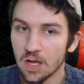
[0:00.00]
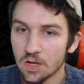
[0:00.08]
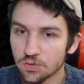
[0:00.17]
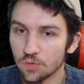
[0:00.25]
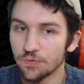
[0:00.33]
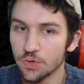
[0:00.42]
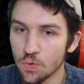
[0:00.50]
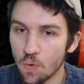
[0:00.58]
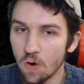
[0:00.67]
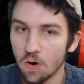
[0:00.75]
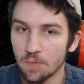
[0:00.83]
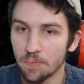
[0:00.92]
So if you
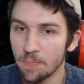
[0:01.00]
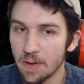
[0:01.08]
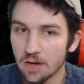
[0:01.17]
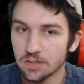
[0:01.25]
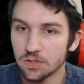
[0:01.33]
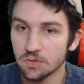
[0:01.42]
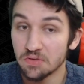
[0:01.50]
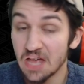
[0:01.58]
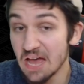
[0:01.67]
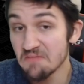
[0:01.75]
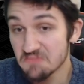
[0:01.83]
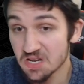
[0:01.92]
are prepared to do
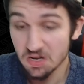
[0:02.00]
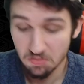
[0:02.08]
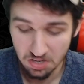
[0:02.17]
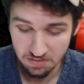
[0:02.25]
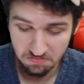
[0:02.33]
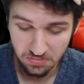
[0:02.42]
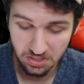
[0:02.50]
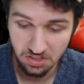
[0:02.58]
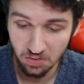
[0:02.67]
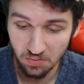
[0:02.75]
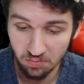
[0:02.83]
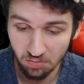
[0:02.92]
that, you know
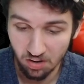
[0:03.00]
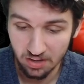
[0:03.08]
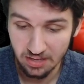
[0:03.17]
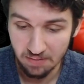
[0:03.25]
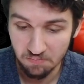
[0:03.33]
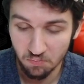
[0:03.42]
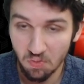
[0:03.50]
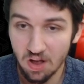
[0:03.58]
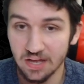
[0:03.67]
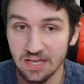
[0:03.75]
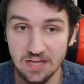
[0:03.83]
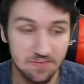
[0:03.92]
what? Rock
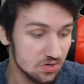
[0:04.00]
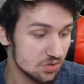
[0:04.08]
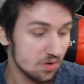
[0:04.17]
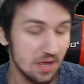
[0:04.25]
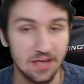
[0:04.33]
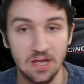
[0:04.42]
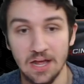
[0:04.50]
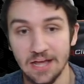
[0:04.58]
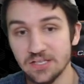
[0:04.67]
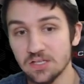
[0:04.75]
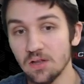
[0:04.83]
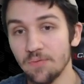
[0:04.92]
it. Give it a try.
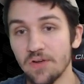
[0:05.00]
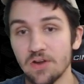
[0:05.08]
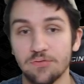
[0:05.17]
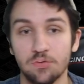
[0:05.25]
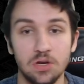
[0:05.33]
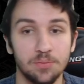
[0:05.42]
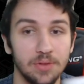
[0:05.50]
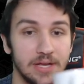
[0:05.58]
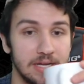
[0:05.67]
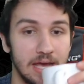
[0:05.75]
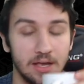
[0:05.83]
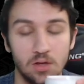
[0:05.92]
It's still a very
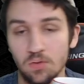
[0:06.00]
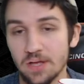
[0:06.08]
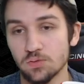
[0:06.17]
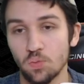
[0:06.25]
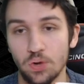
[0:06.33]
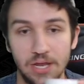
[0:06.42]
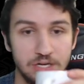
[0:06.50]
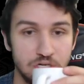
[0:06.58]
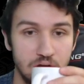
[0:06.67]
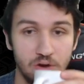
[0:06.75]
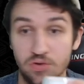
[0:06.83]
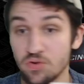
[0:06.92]
free-to-play deck. It only has one
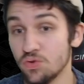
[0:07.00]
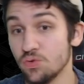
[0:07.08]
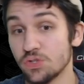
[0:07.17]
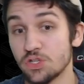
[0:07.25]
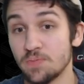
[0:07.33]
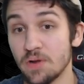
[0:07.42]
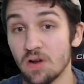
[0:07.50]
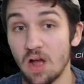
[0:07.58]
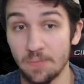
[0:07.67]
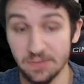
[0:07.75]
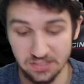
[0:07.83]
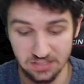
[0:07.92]
legendary. You can use the Spear
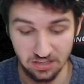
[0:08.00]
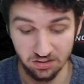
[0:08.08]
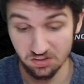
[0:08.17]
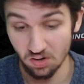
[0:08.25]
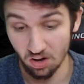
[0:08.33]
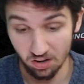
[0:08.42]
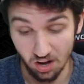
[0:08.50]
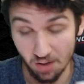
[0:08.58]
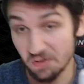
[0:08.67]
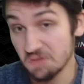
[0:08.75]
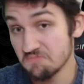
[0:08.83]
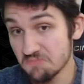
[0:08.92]
Goblin instead of the Dark
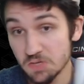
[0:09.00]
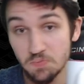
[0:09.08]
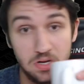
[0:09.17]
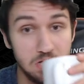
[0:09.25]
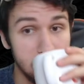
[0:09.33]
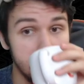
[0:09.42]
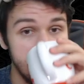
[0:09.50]
Goblin. Pretty good.